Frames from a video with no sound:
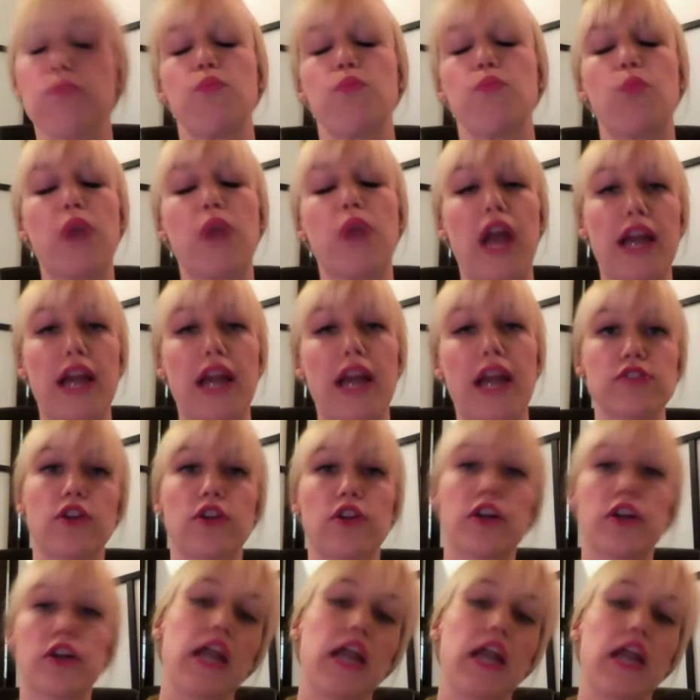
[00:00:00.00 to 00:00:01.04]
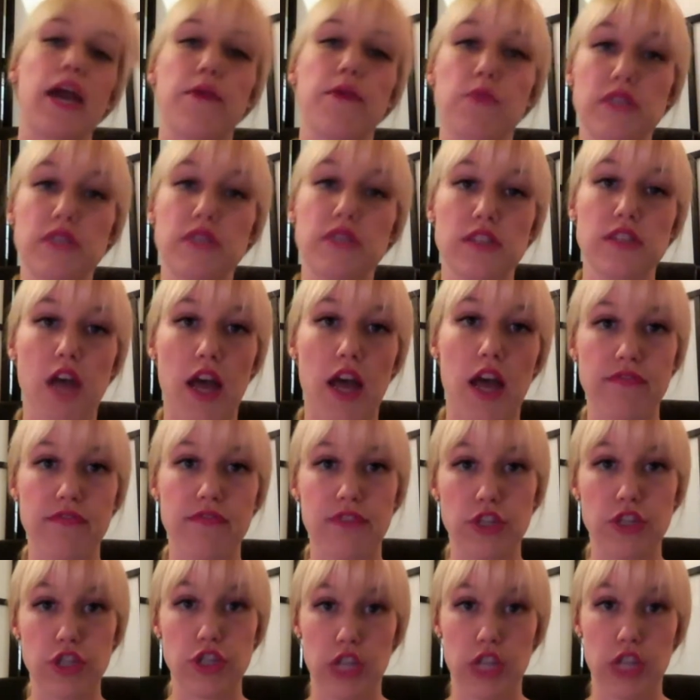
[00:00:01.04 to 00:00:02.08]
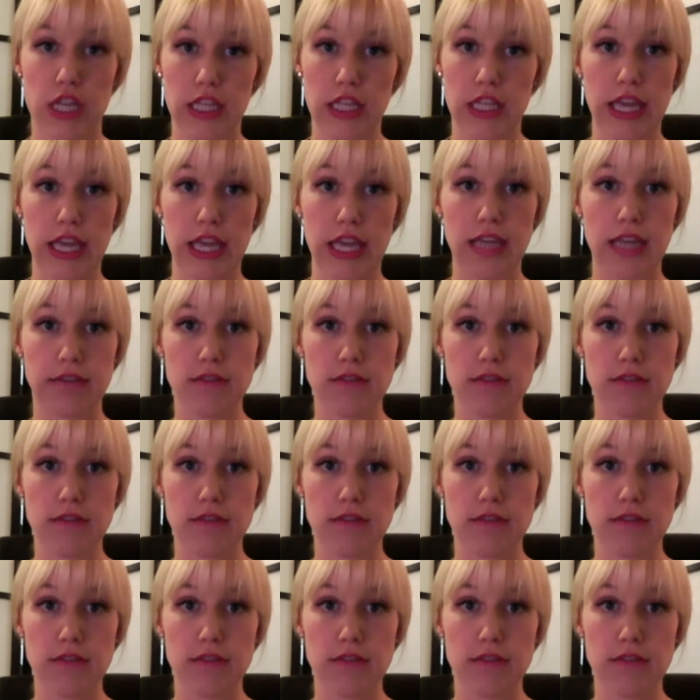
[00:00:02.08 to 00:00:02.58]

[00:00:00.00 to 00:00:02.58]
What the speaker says: when I started, I was not envisioning like,